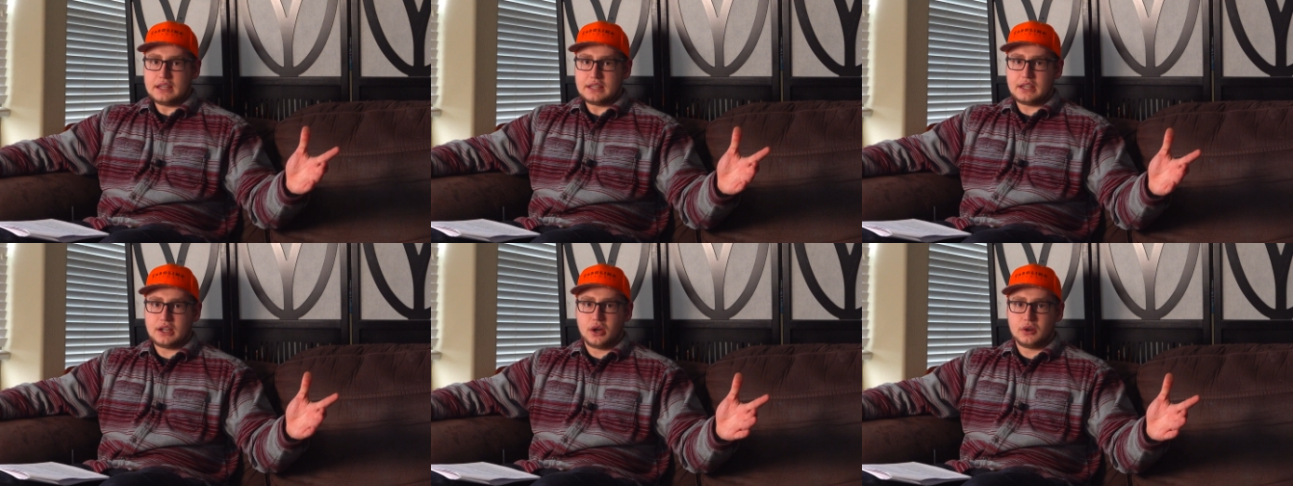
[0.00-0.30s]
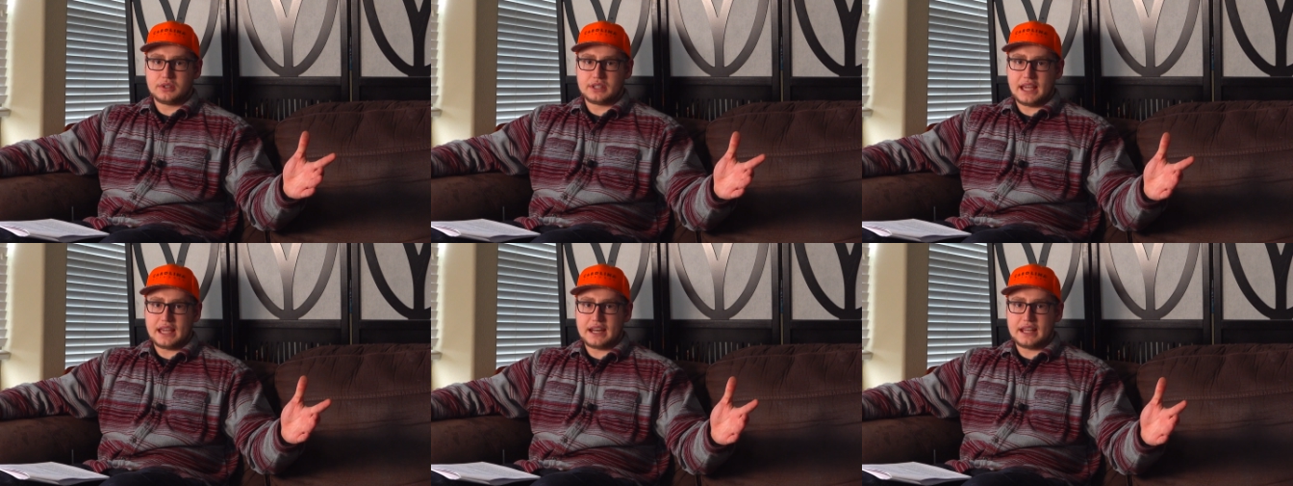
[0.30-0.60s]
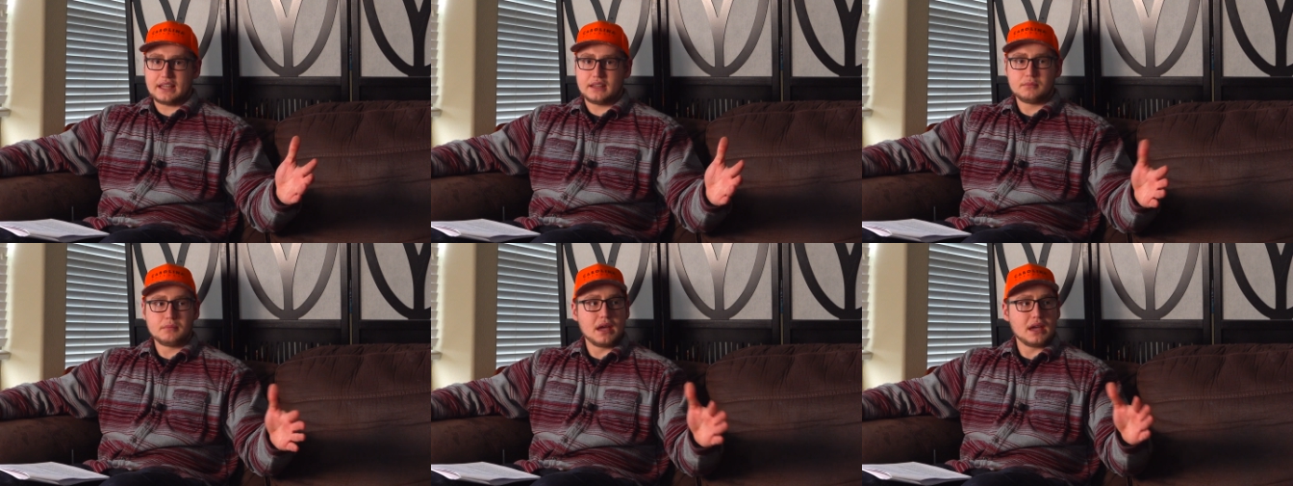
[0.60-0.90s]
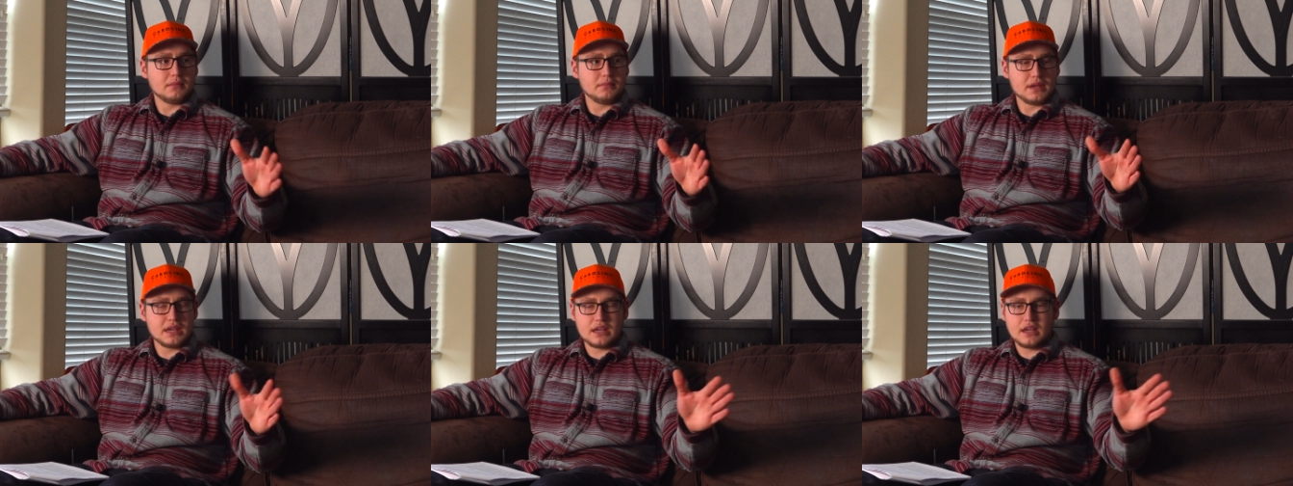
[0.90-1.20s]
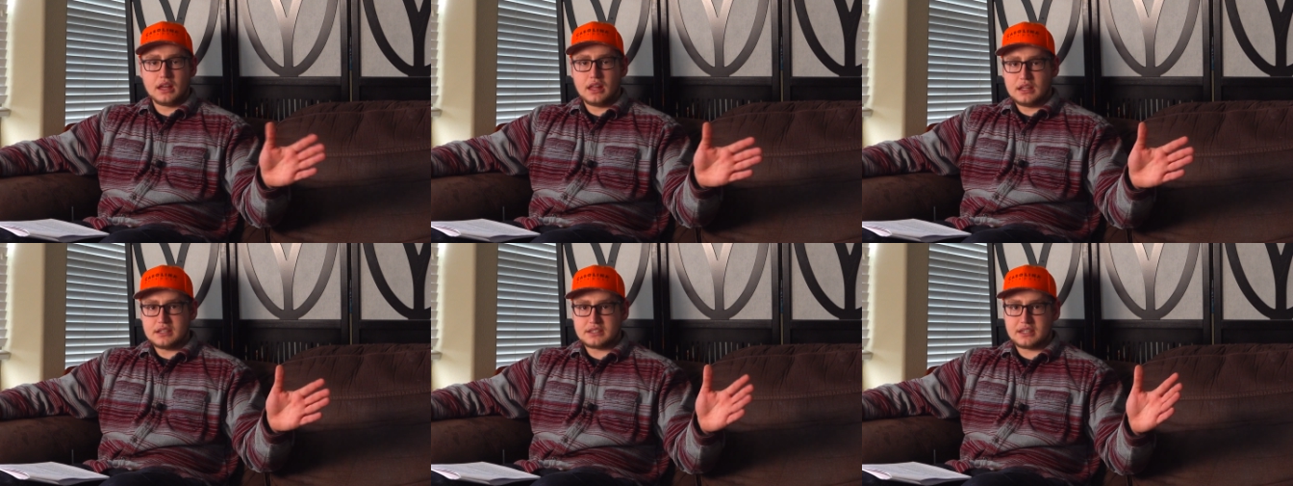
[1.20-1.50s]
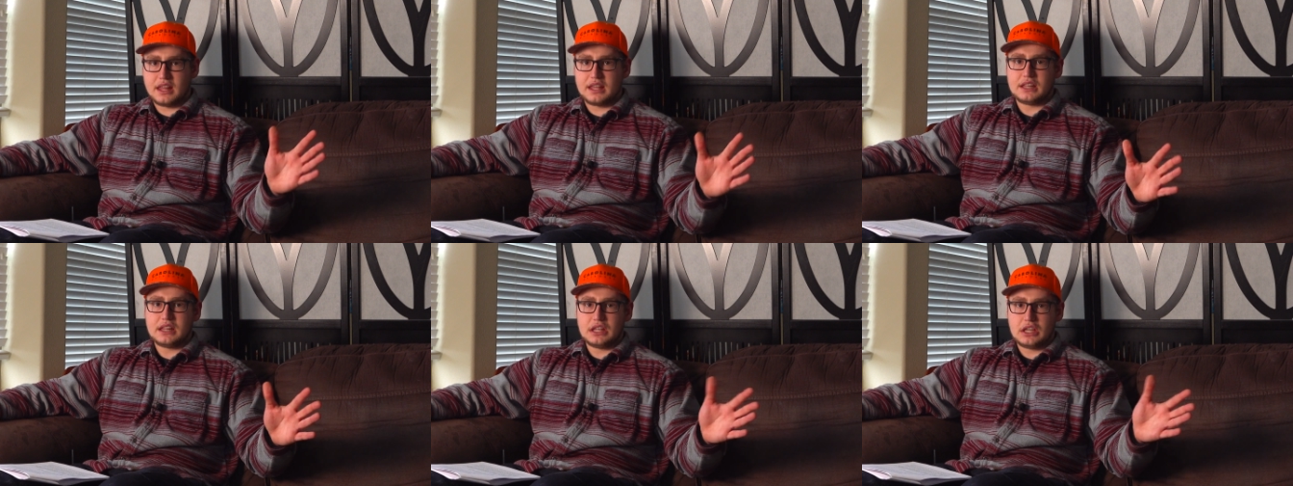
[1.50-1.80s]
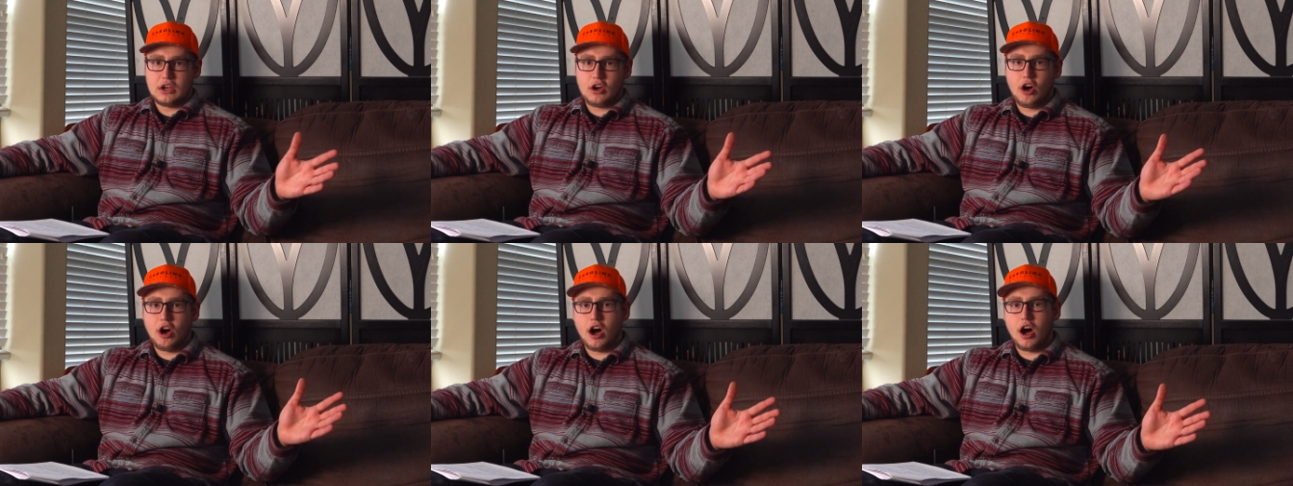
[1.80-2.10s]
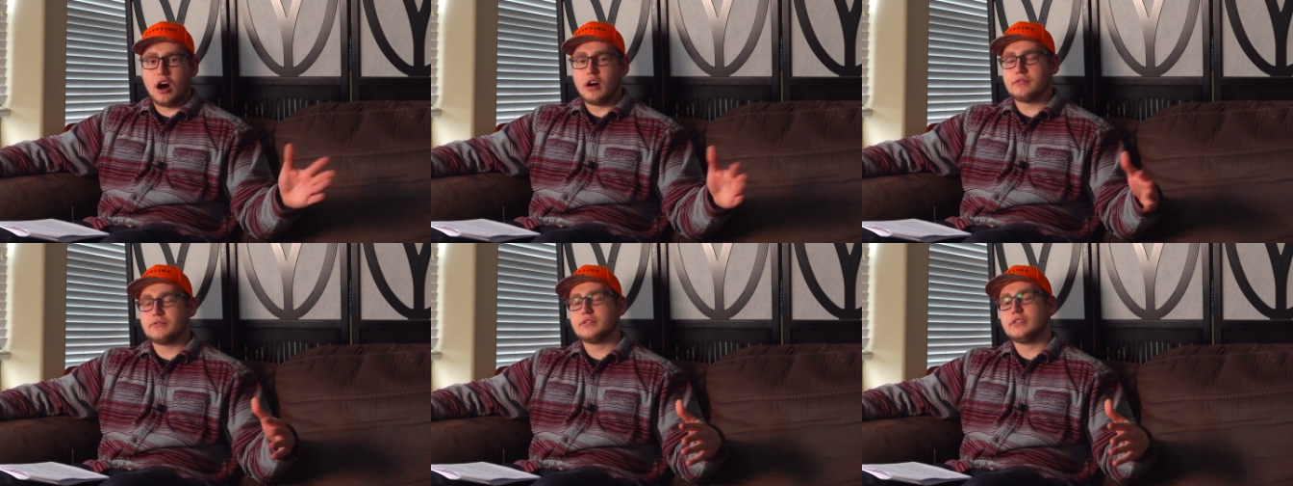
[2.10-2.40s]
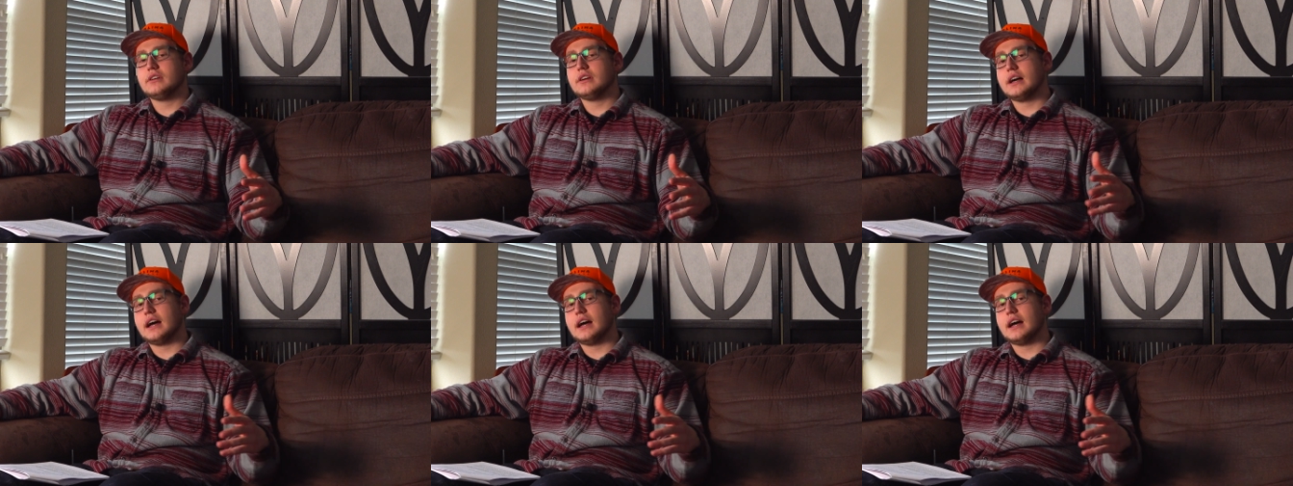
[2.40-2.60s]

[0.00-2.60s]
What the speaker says: dating may be slightly off.